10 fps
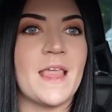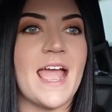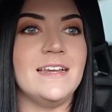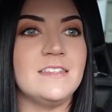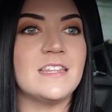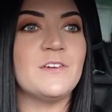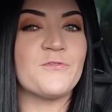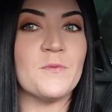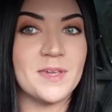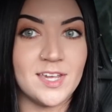anything
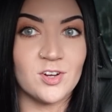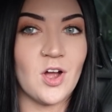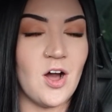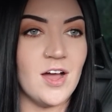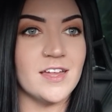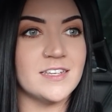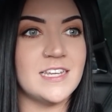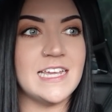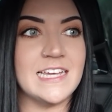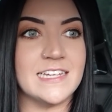from here
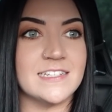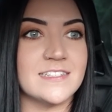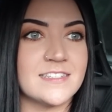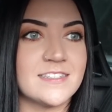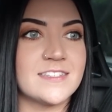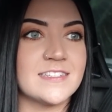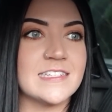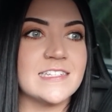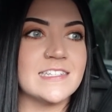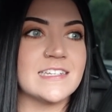on is
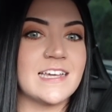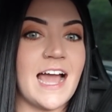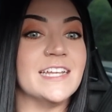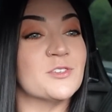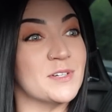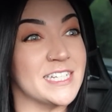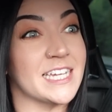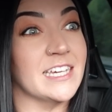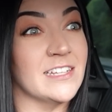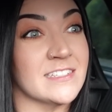kind of
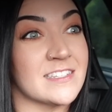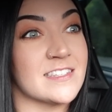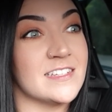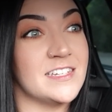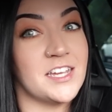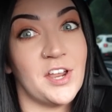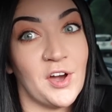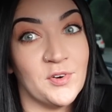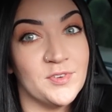ridiculous, you know?